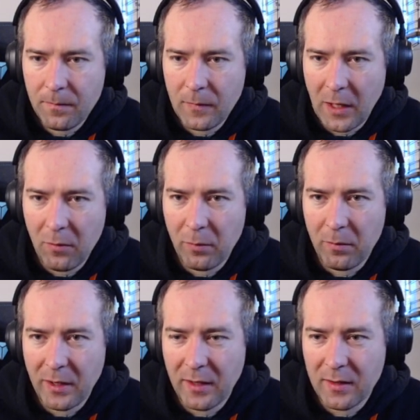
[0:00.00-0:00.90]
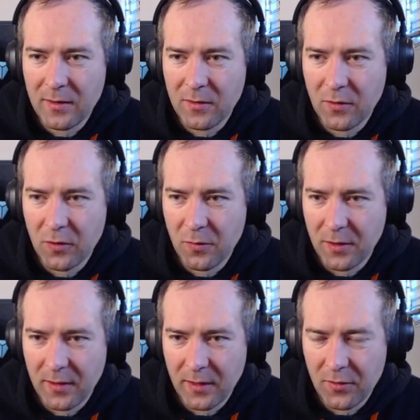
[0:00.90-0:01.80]
How big is the search
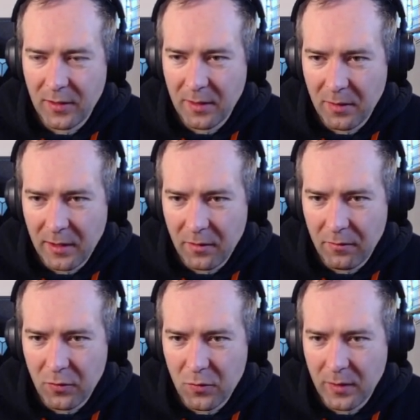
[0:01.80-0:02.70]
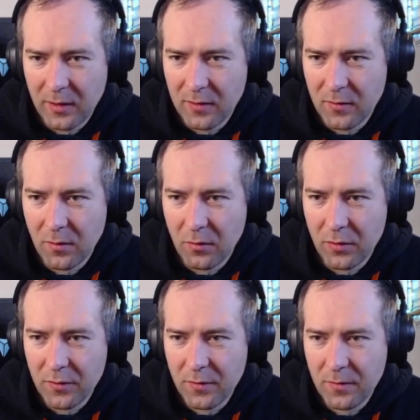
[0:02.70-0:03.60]
space actually? I'm getting confused by these
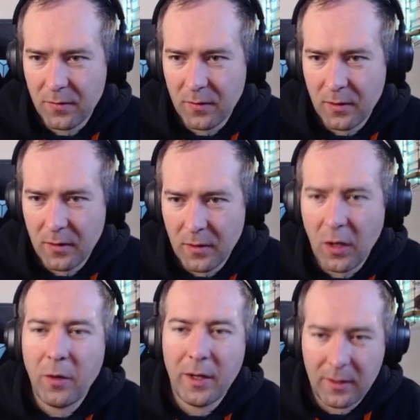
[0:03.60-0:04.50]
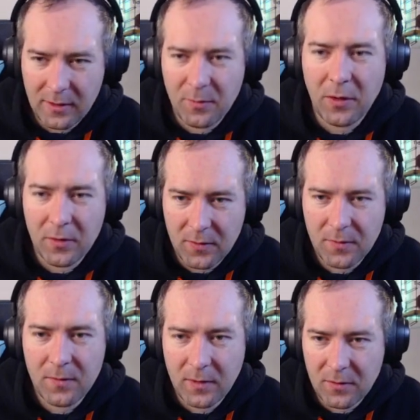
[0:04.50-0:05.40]
numbers. Oh yeah, that's
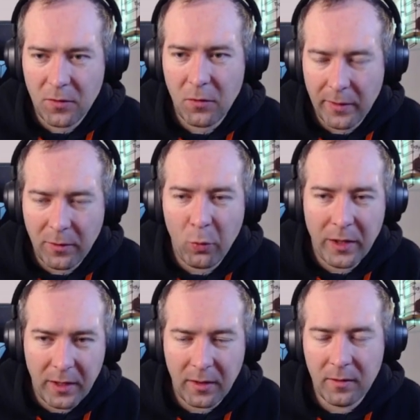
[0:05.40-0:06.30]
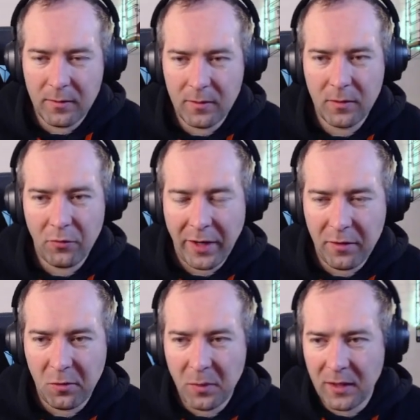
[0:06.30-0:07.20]
because these are only the
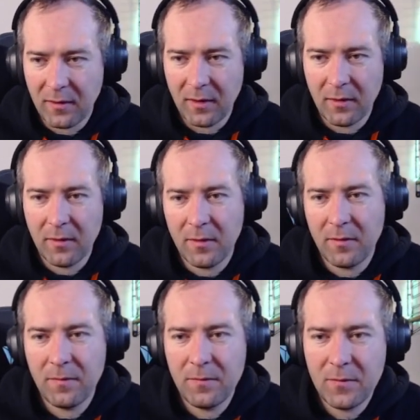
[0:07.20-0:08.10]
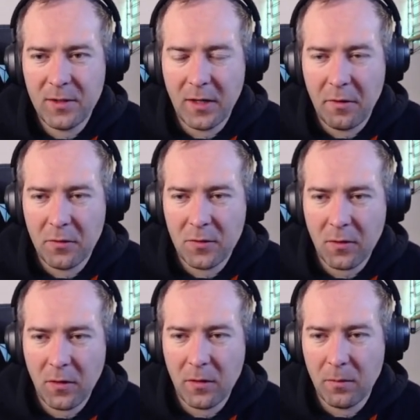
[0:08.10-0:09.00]
record beating scenarios, not
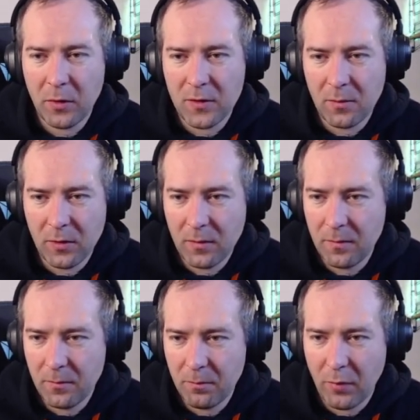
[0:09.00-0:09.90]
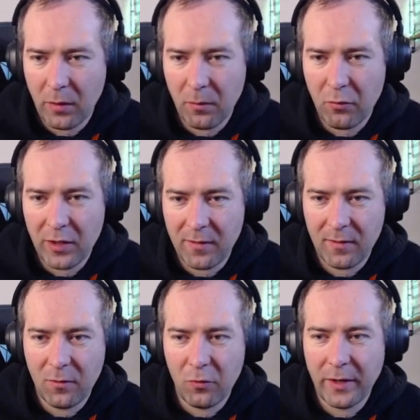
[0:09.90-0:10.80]
all possible button press
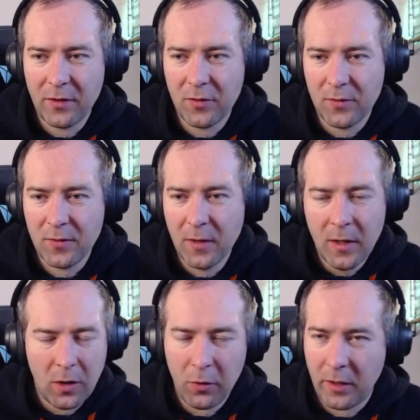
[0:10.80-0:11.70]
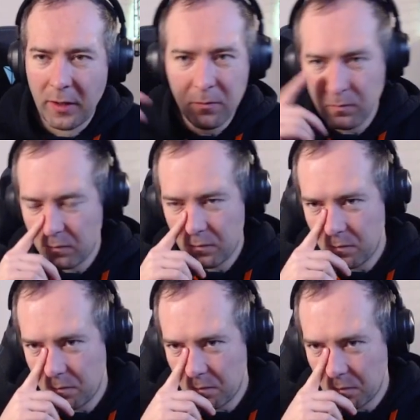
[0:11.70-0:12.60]
durations. Okay.
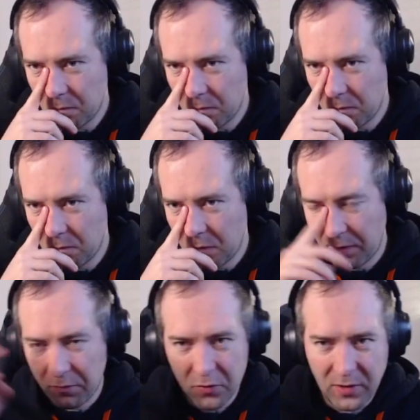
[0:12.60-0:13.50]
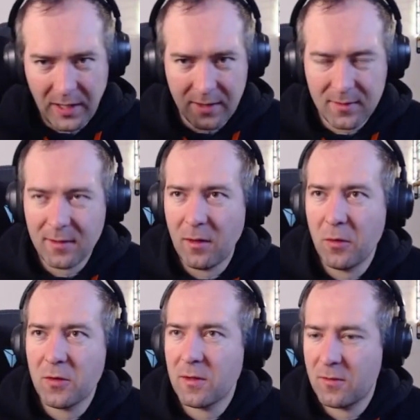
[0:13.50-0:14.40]
At first glance, it
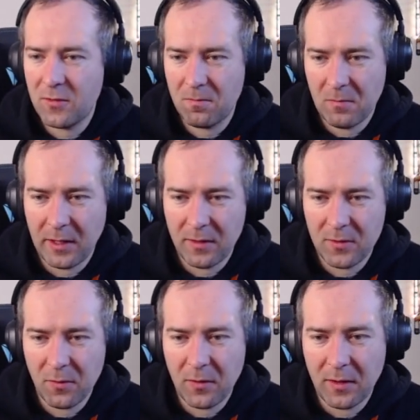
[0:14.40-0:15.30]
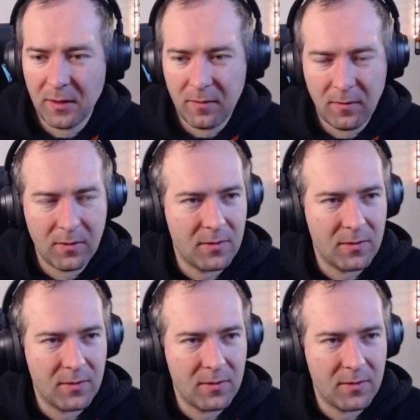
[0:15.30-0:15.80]
looks like something that